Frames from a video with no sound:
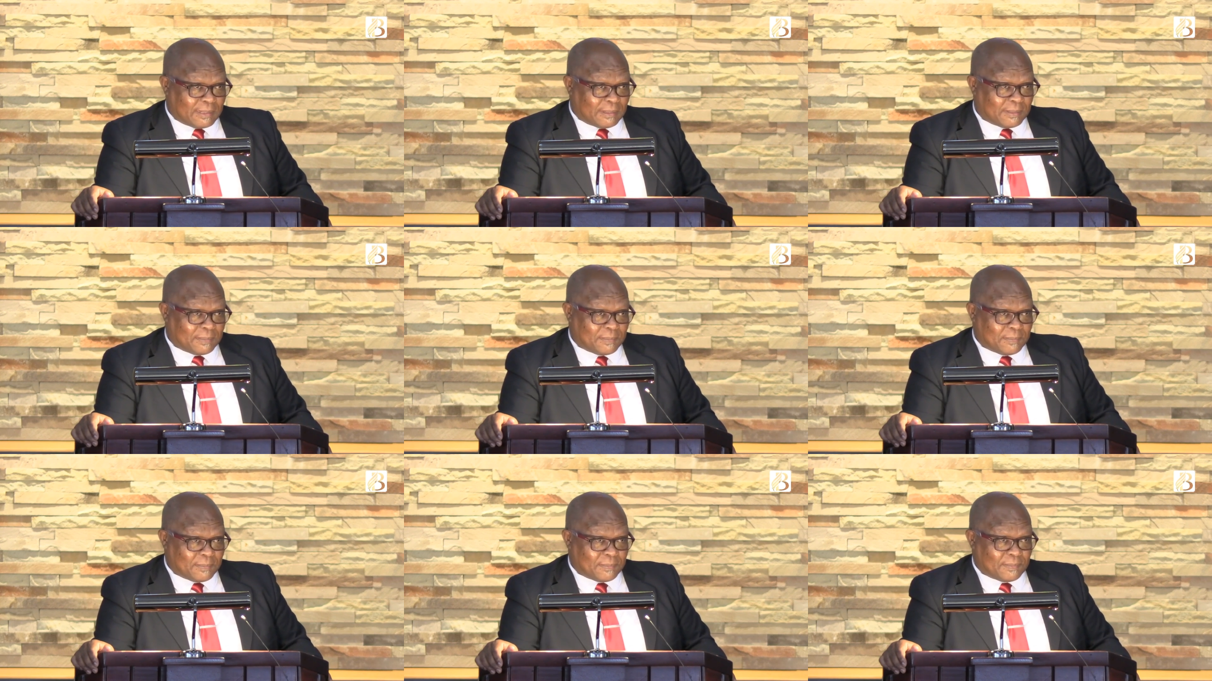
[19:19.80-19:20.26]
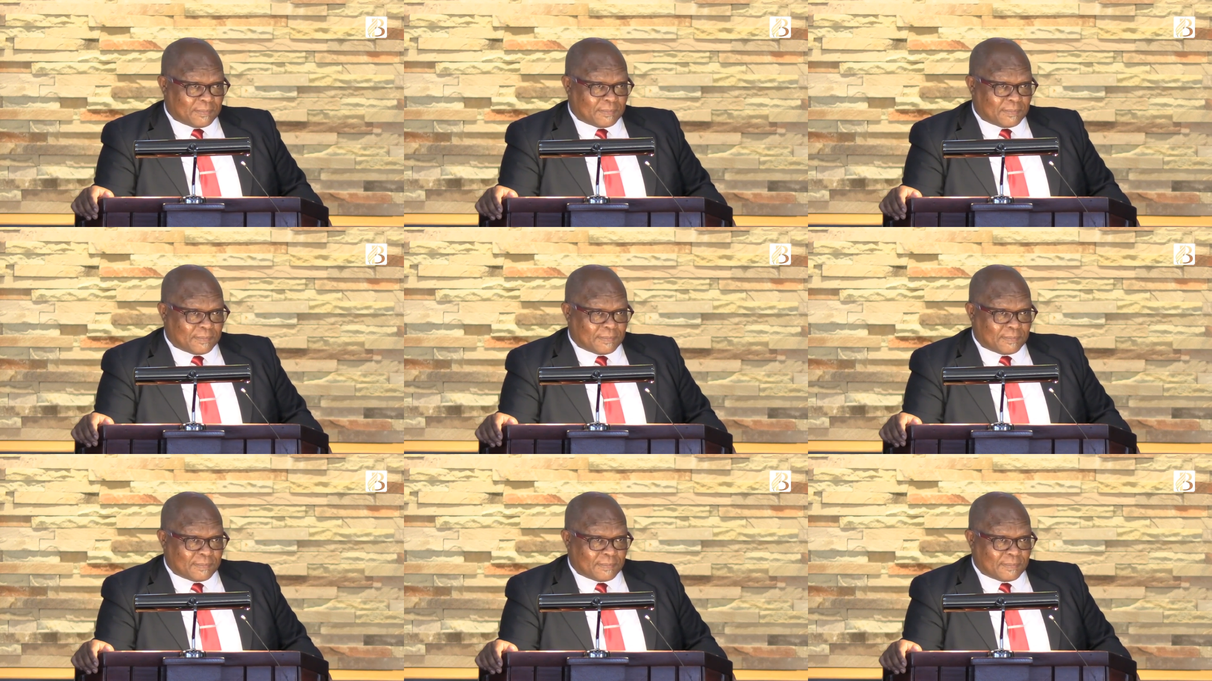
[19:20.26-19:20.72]

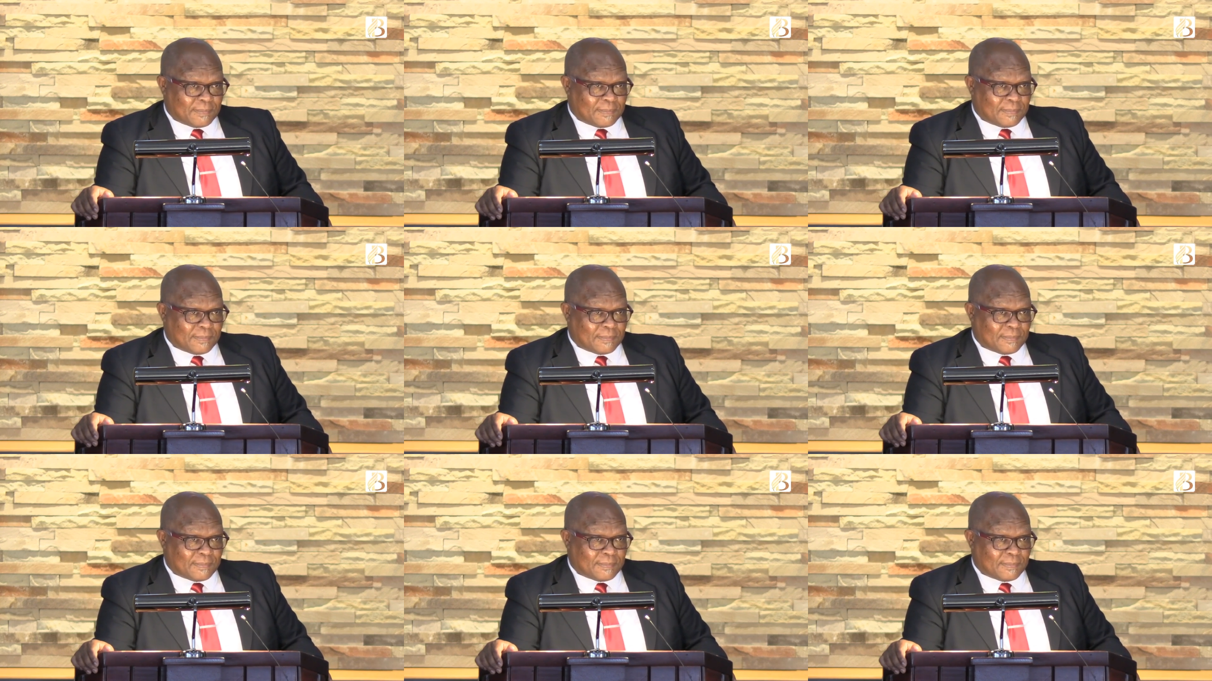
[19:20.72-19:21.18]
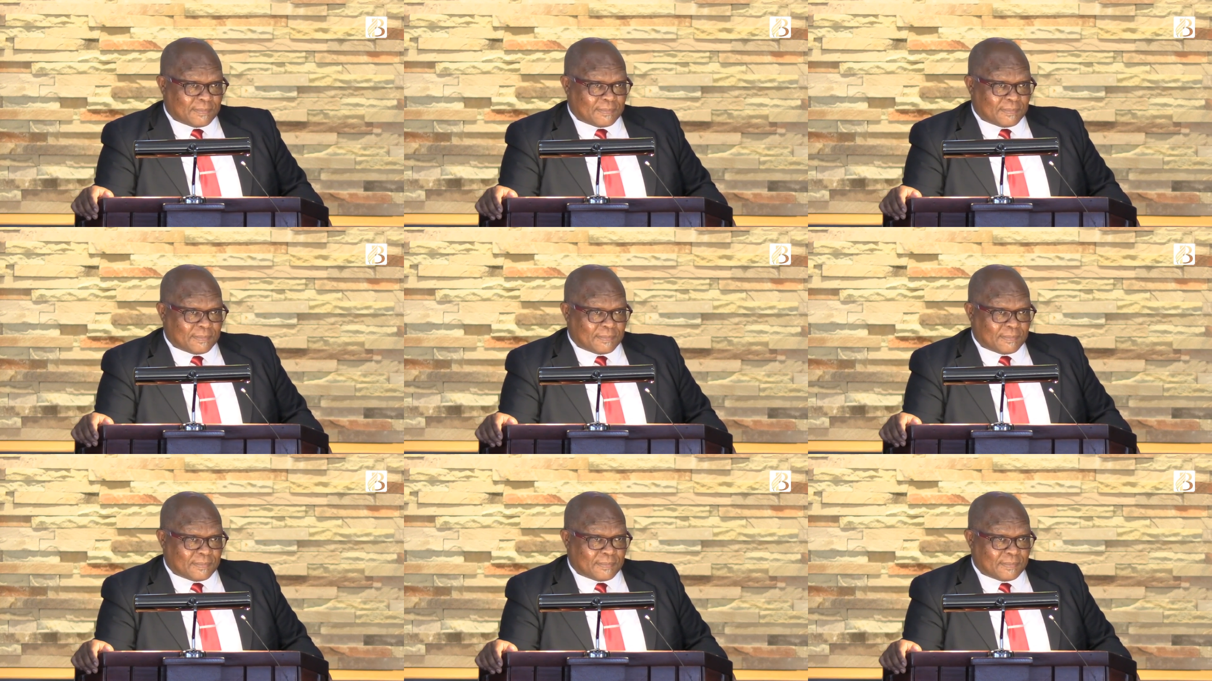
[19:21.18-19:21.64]

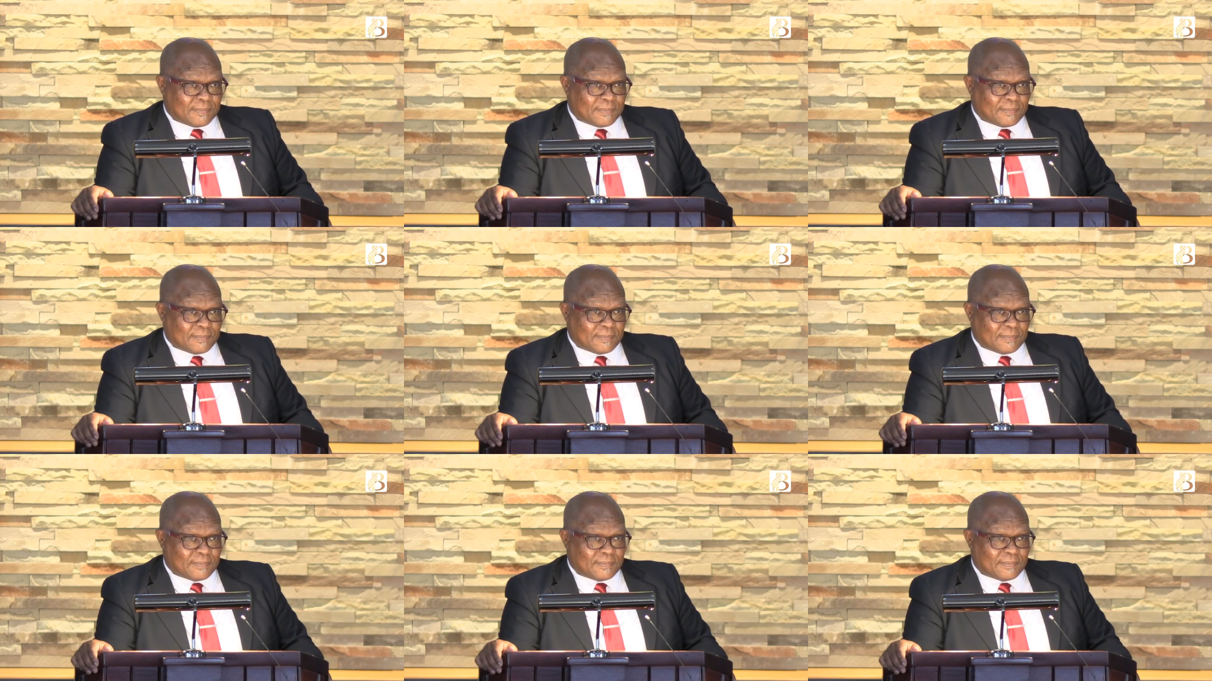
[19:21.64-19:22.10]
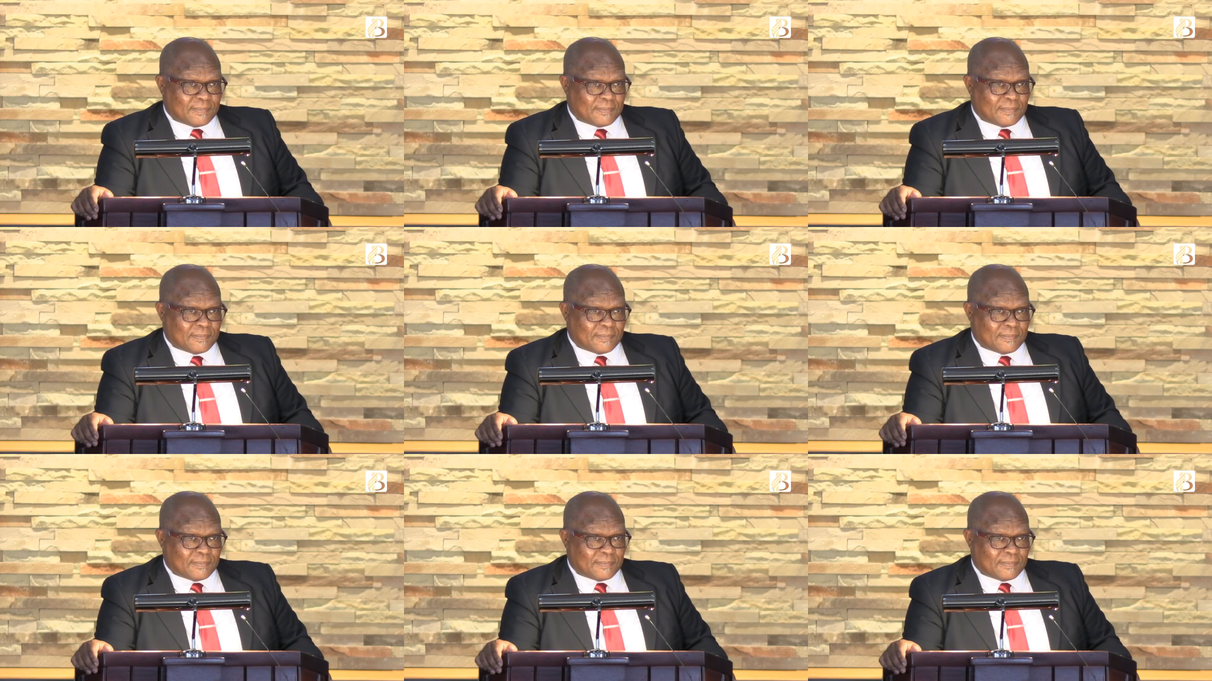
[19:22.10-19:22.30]
No one is speaking in this clip.